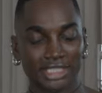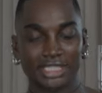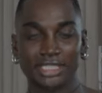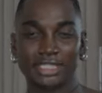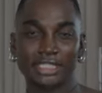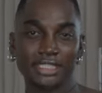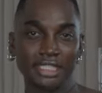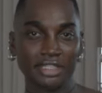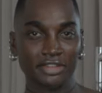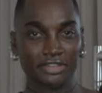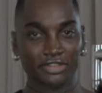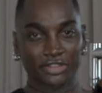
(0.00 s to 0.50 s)
it's
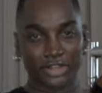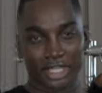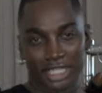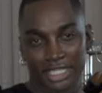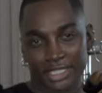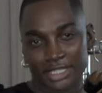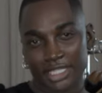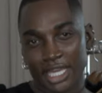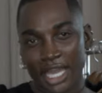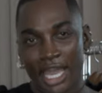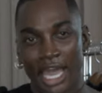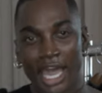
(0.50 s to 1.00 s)
different,
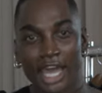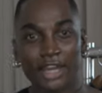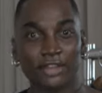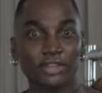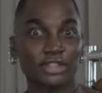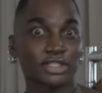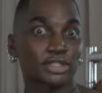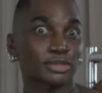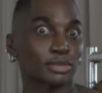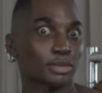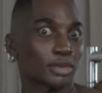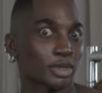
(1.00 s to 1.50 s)
it's out of
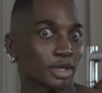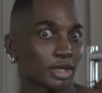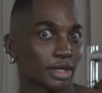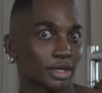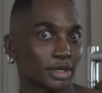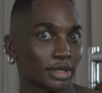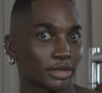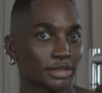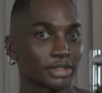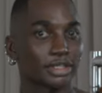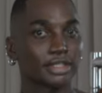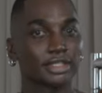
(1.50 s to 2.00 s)
this
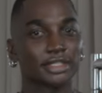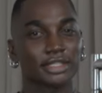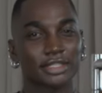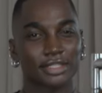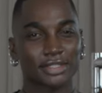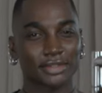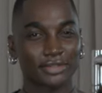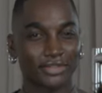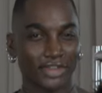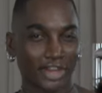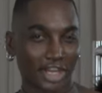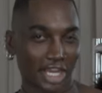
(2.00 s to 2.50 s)
world.
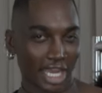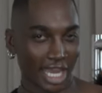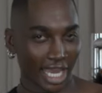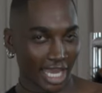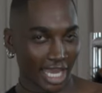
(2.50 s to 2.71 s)
So very